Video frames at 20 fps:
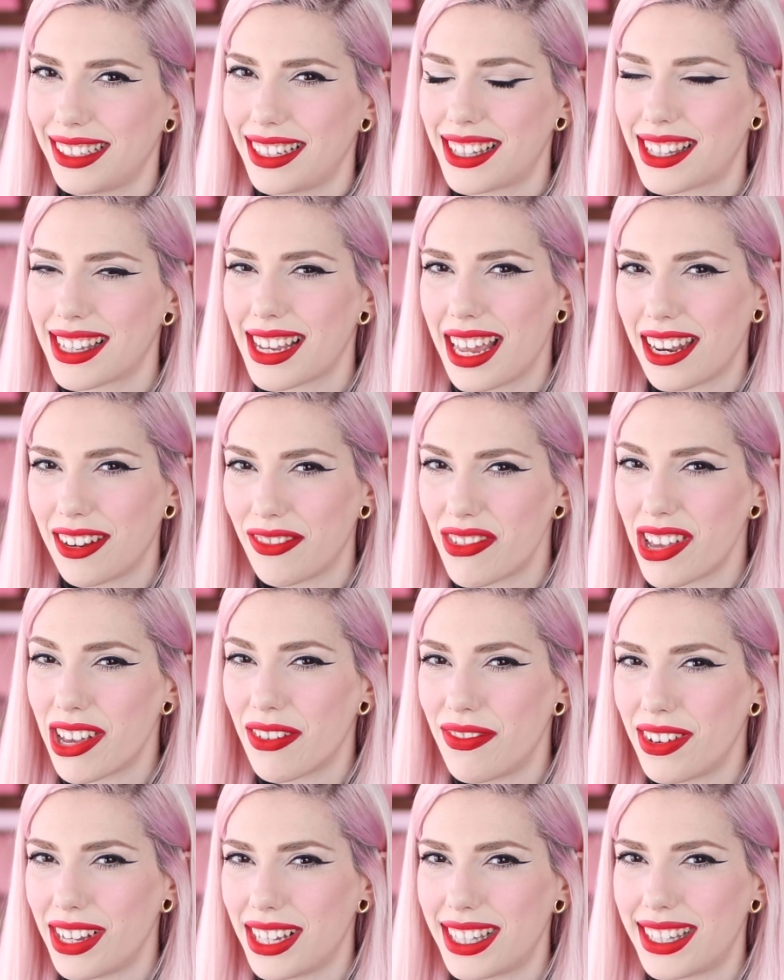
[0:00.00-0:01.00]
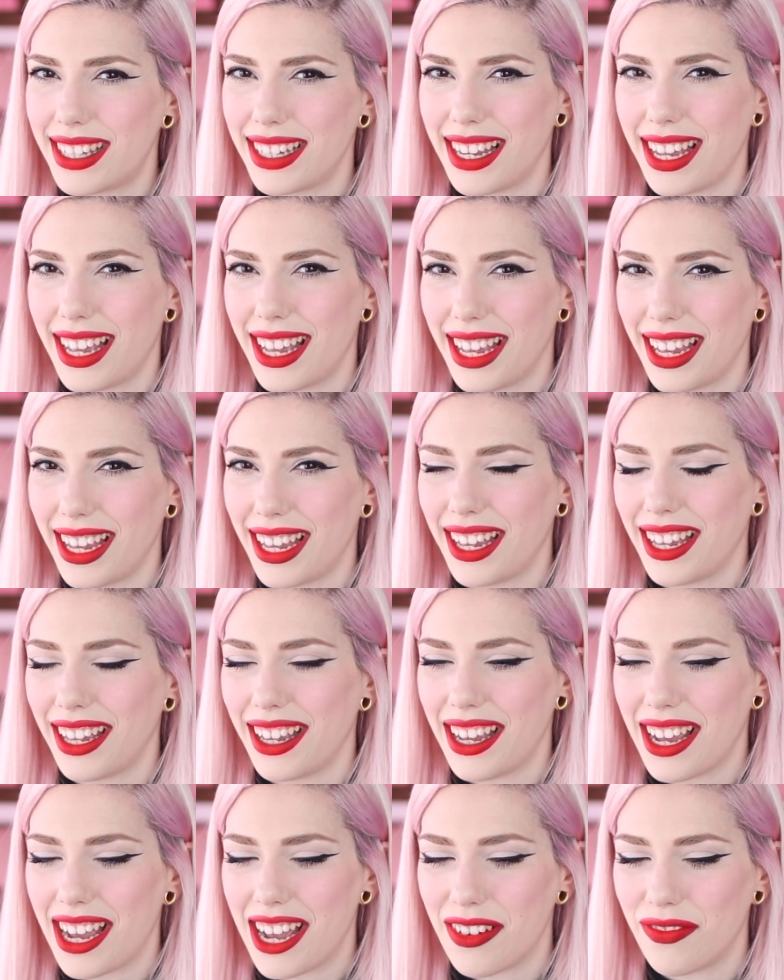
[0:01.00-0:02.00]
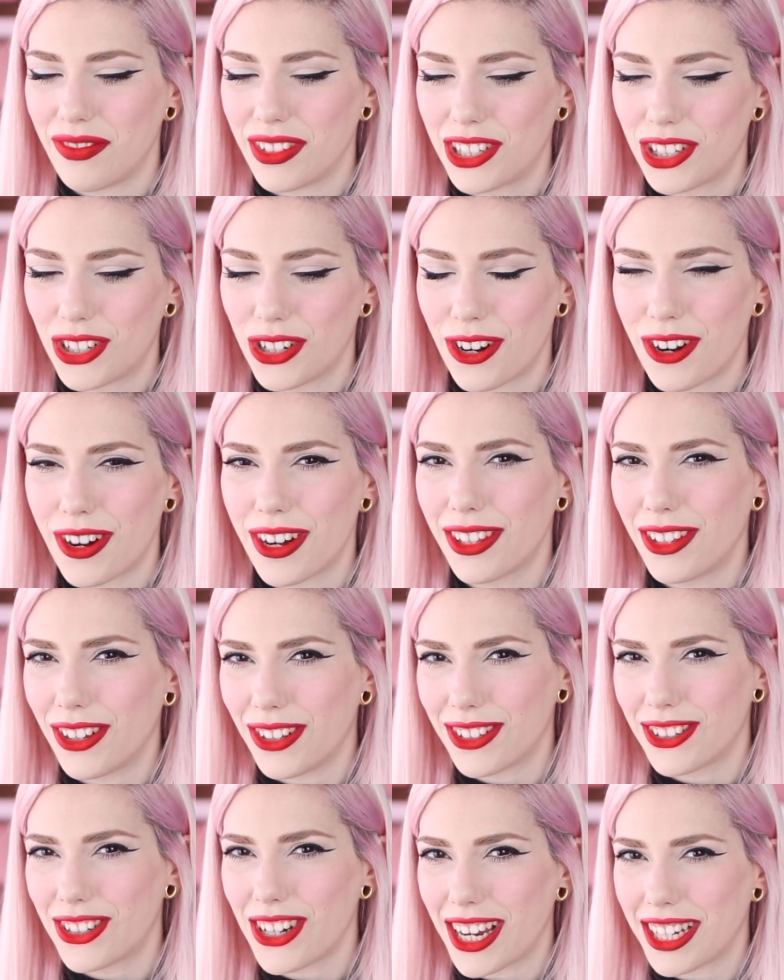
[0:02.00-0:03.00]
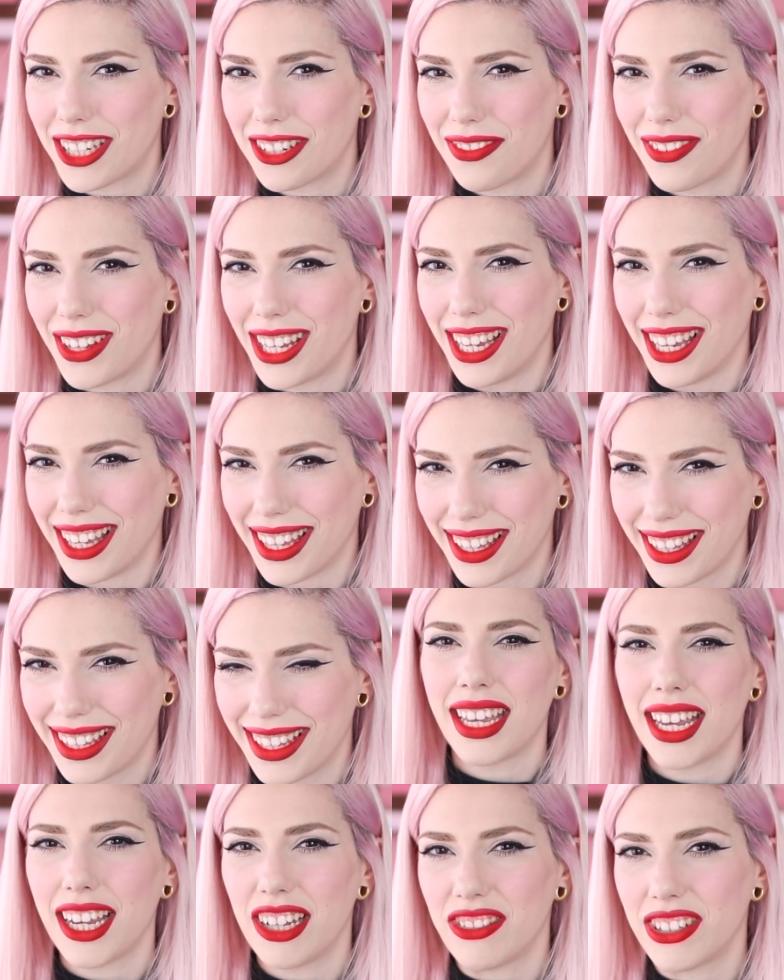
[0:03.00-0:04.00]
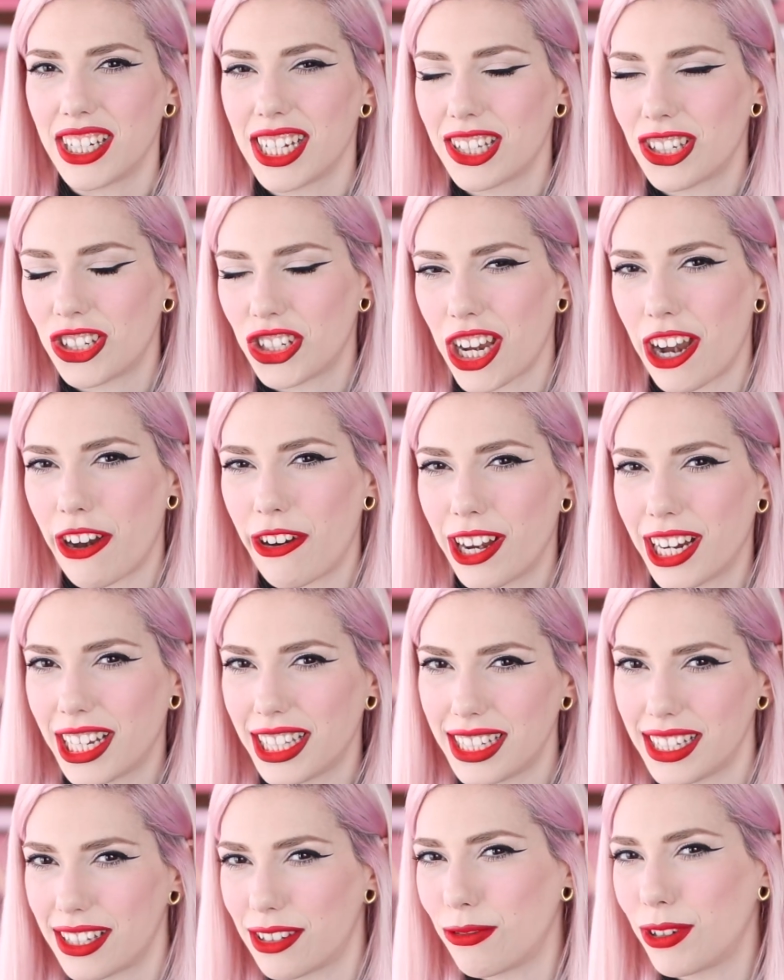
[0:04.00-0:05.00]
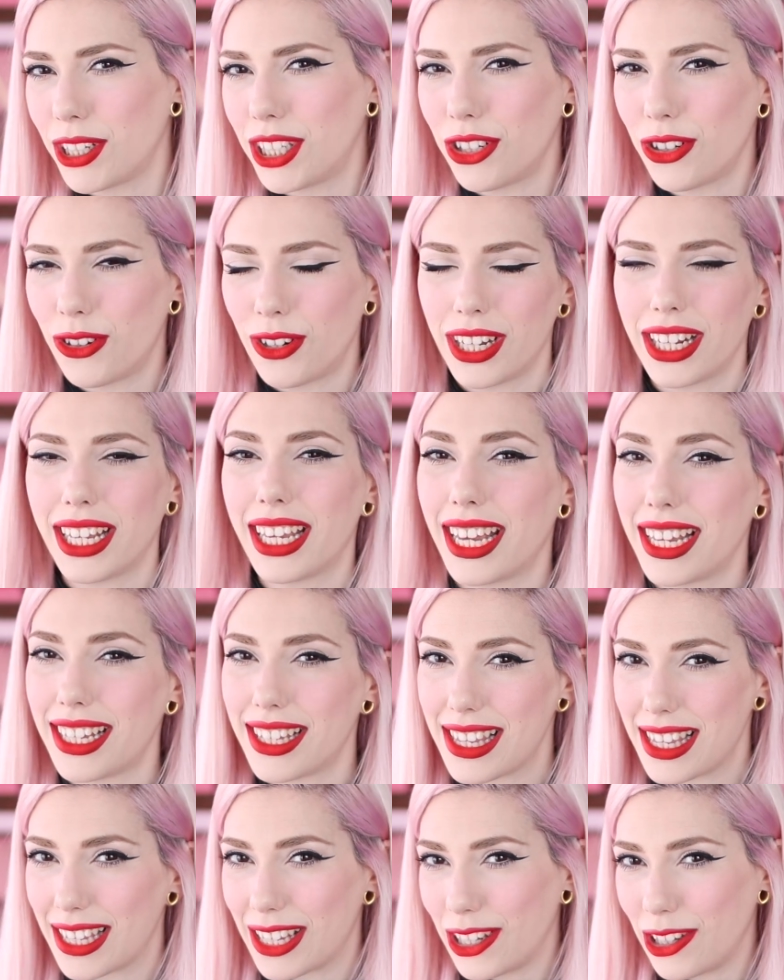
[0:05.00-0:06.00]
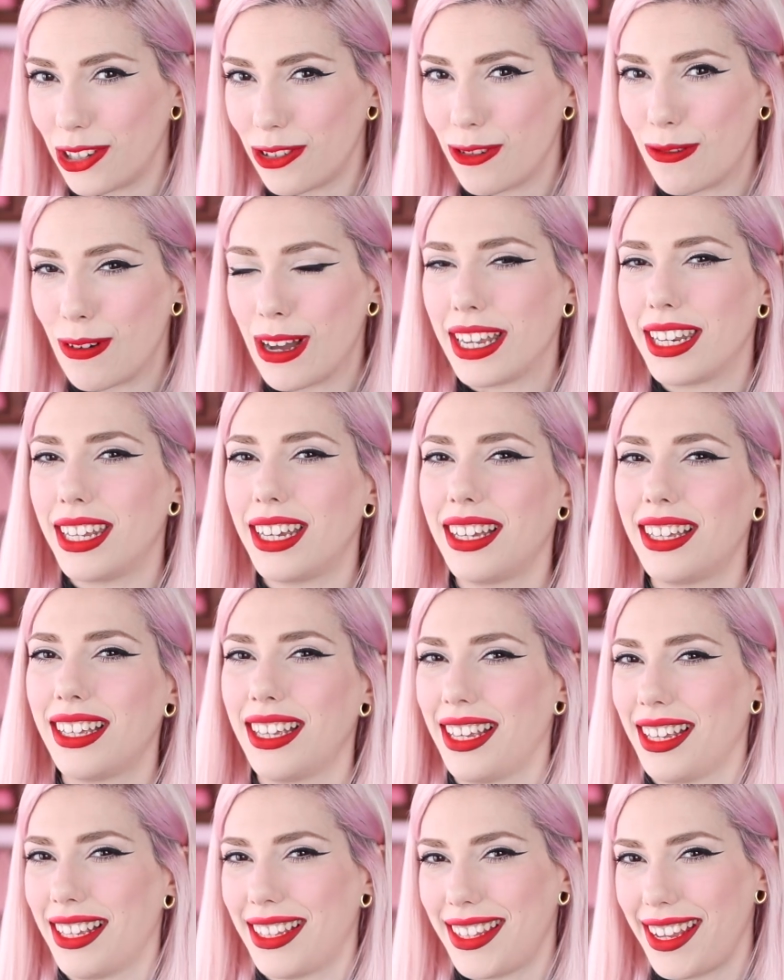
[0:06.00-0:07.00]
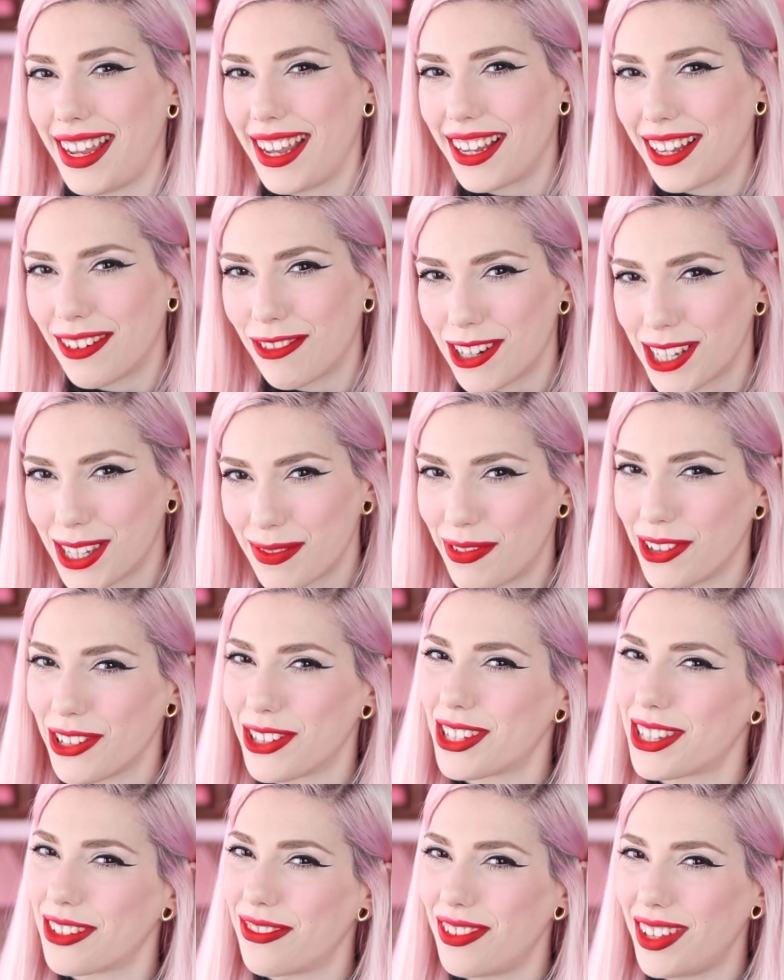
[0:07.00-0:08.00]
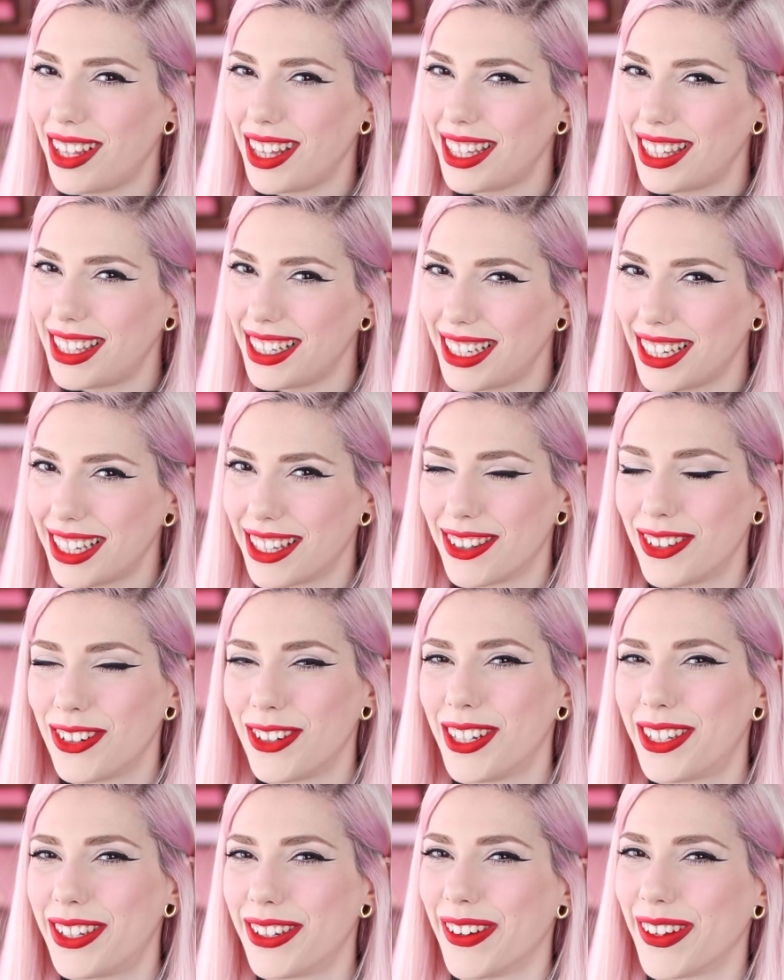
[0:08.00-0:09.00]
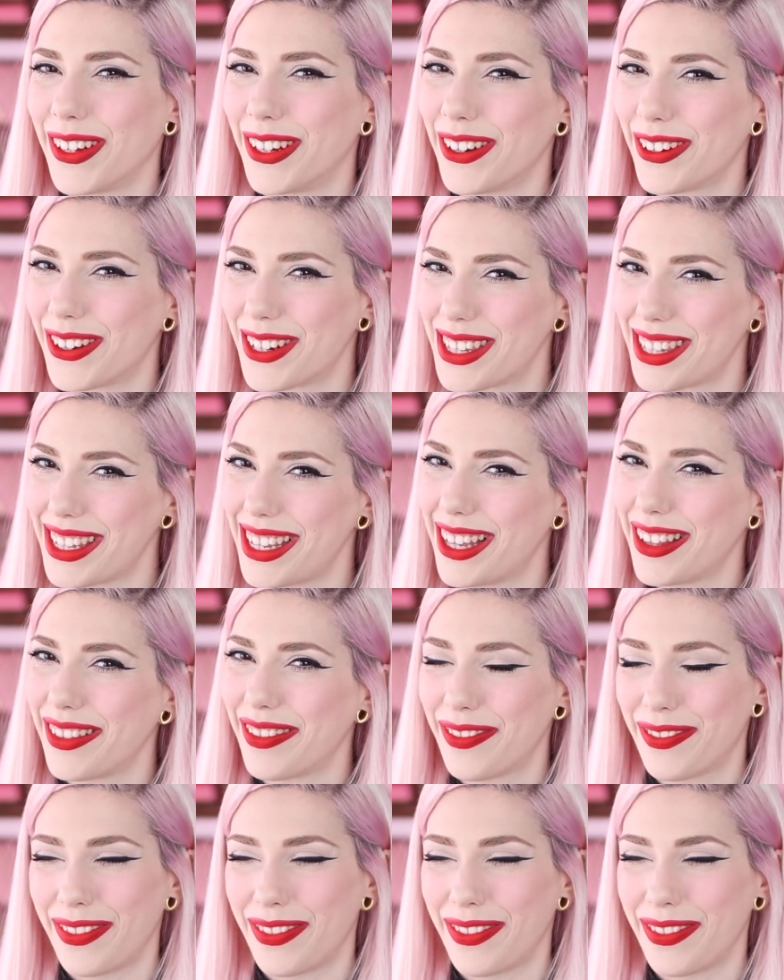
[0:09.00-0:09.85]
it's gonna be a bit amateur, don't judge me. I'm just sharing this with you in case you wanna take responsibility and do it on yourself.